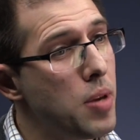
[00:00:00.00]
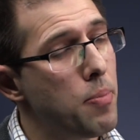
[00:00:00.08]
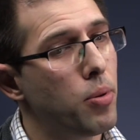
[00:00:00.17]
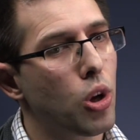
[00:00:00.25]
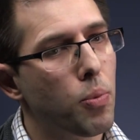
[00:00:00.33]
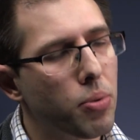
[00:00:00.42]

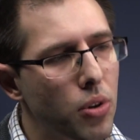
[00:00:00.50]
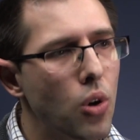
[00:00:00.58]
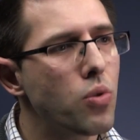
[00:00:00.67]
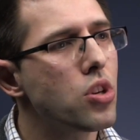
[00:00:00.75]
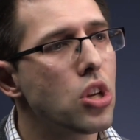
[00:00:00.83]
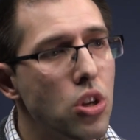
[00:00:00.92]
people are
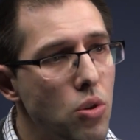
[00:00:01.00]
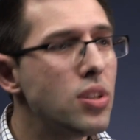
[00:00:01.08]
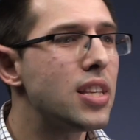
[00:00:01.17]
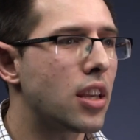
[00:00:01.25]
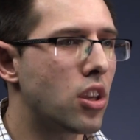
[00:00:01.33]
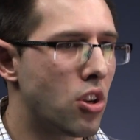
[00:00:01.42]
prone to
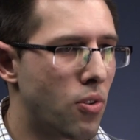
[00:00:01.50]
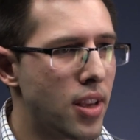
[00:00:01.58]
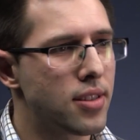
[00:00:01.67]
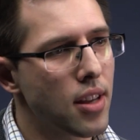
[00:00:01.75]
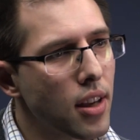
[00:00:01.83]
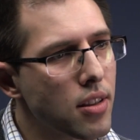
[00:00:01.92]
using
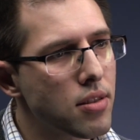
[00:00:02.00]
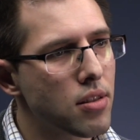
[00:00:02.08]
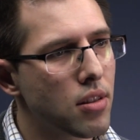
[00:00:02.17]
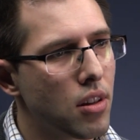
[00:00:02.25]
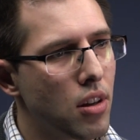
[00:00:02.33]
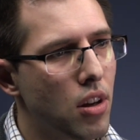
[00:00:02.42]
heuristics,
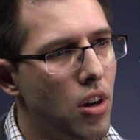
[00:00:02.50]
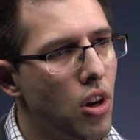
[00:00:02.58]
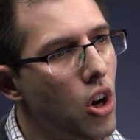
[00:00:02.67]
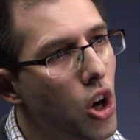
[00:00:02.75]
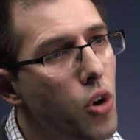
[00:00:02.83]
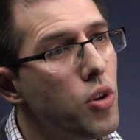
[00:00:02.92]

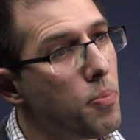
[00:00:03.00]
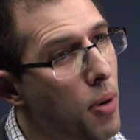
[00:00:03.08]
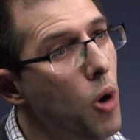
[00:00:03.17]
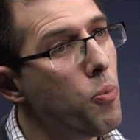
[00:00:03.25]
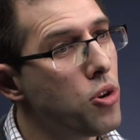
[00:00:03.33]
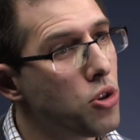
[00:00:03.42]
who the
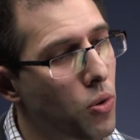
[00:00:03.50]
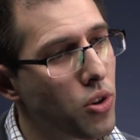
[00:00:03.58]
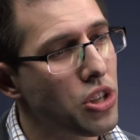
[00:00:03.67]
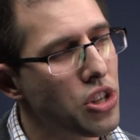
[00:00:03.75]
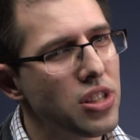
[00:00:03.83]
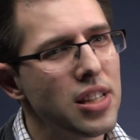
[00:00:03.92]
Pope
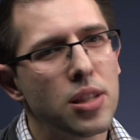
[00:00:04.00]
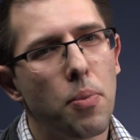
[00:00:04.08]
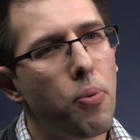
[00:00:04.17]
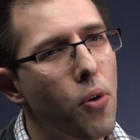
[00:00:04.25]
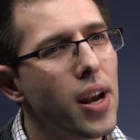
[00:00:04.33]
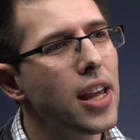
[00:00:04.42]
endorses is a
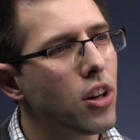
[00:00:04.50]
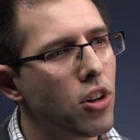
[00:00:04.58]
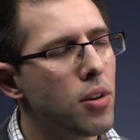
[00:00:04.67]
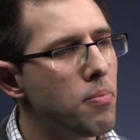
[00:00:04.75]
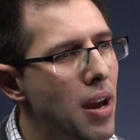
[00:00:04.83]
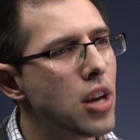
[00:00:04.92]
pretty
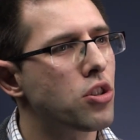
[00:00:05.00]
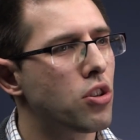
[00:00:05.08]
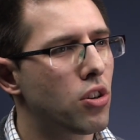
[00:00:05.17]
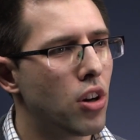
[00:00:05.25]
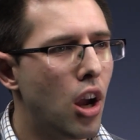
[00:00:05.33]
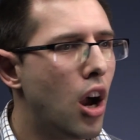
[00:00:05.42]
good
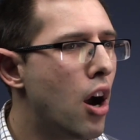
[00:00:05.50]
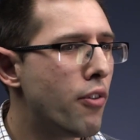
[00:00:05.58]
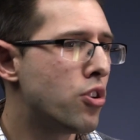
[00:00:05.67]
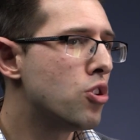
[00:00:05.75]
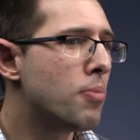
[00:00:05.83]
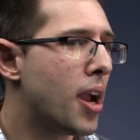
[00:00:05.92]
measure of
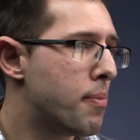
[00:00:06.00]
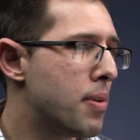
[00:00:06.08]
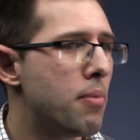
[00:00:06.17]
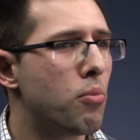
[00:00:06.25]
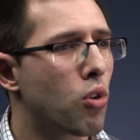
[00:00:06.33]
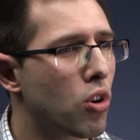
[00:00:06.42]
who might be
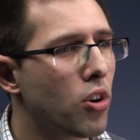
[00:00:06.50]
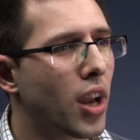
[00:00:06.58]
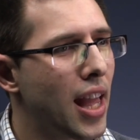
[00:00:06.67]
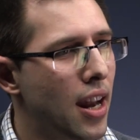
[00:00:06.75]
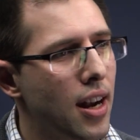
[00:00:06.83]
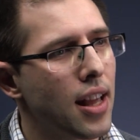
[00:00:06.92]
a moral
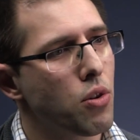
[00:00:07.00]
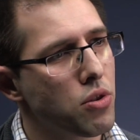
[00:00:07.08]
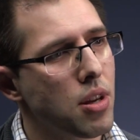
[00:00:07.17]
candidate or